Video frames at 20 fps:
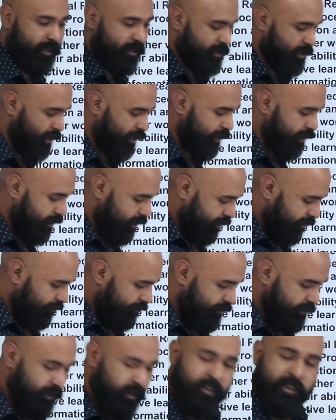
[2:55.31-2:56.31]
See,
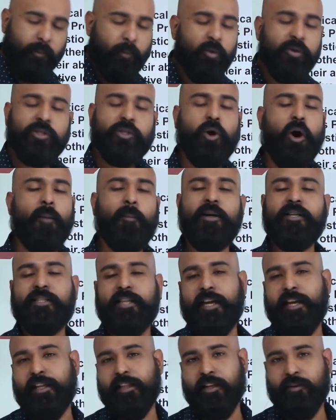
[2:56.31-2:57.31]
this is the most common
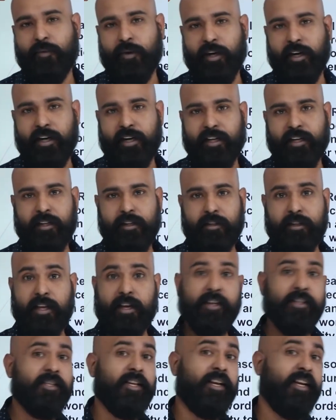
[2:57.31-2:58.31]
saying in the world. There
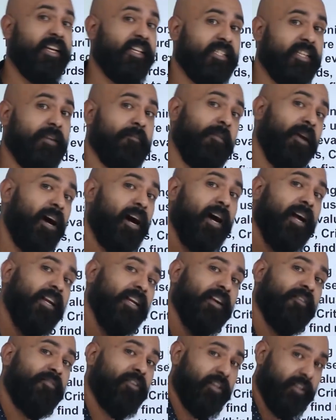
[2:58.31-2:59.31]
is a reason behind
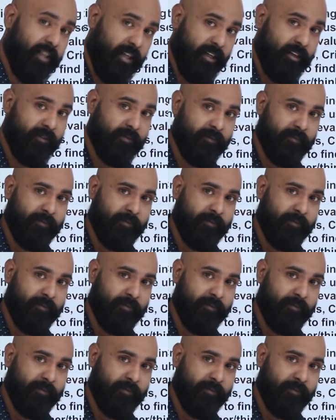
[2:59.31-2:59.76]
everything.